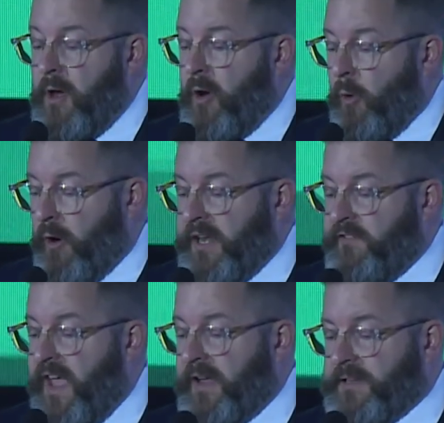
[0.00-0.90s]
or
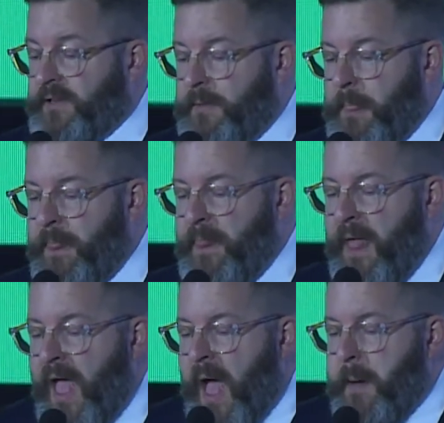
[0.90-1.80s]
innovate.
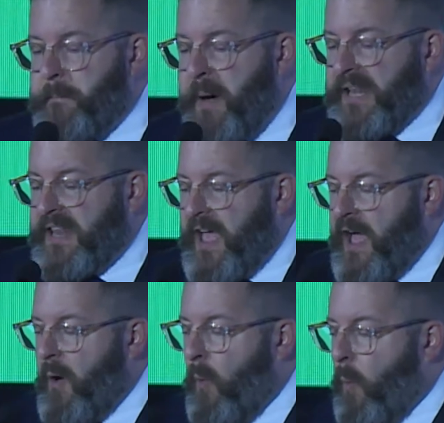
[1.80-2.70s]

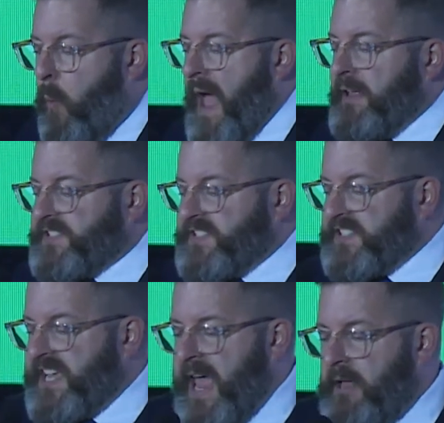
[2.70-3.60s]
But while
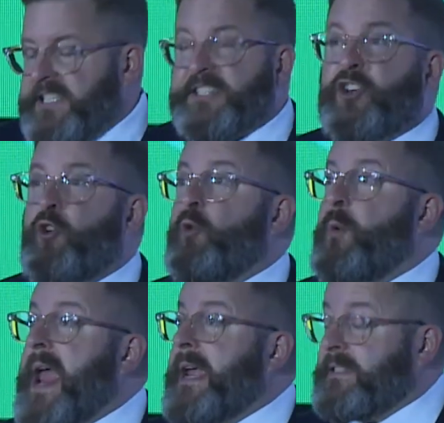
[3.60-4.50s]
scale is
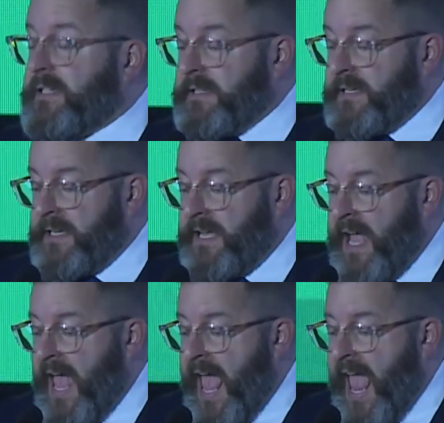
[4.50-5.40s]
great,
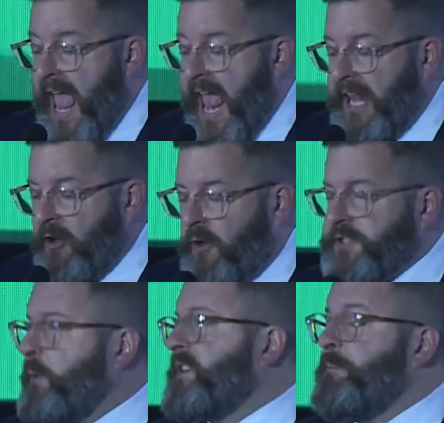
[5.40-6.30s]
it
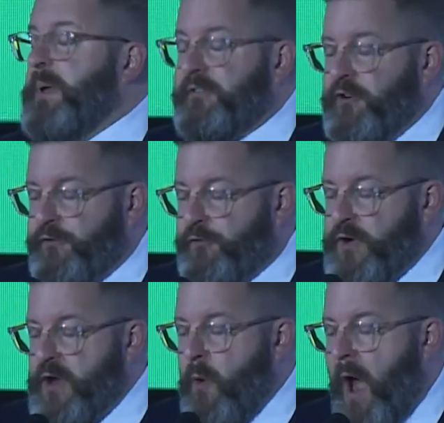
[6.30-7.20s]
also is a bit of a
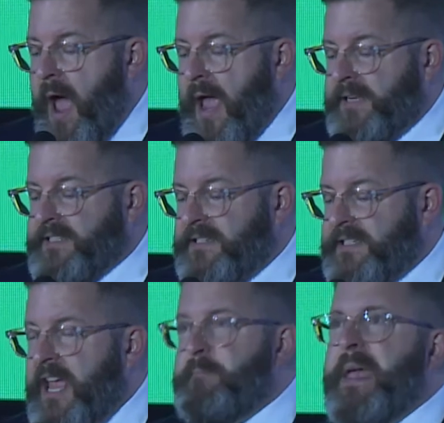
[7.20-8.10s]
free ride.
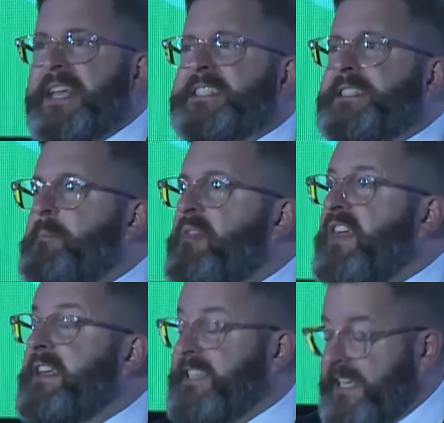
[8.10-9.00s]
It makes some
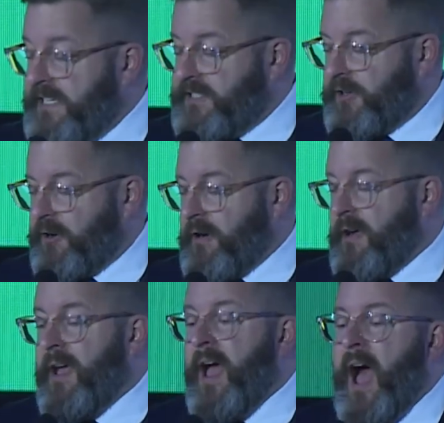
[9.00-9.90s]
things easier
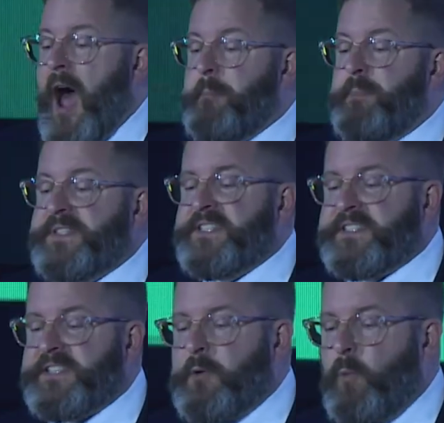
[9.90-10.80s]
a business
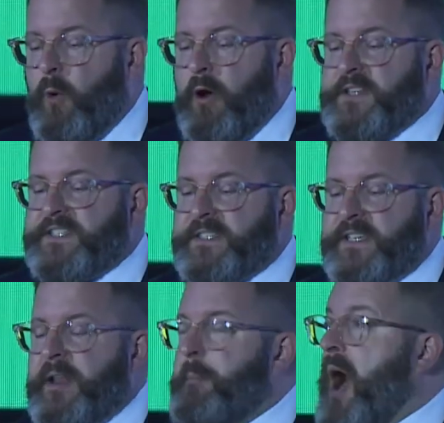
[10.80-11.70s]
that works
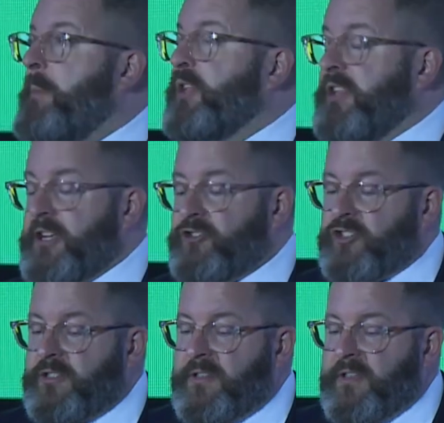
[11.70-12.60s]
in a
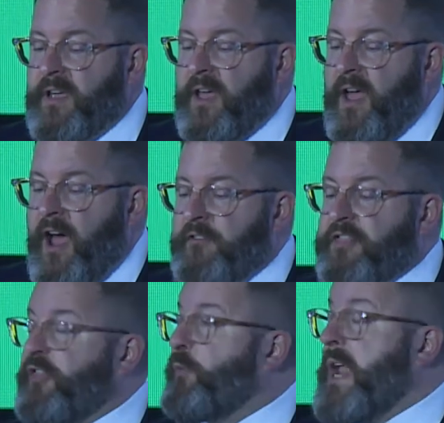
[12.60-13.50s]
population of
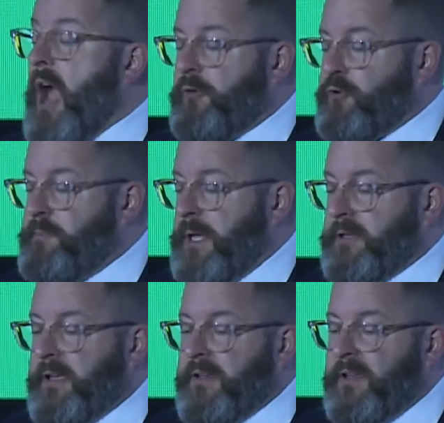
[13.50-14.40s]
300
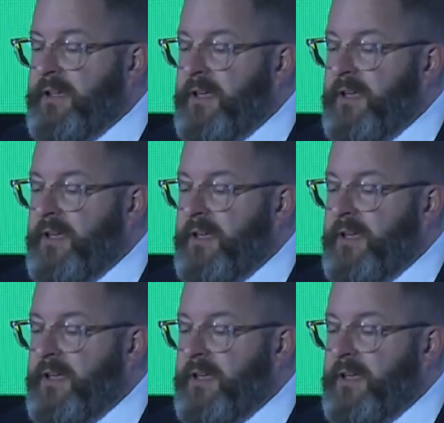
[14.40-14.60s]
million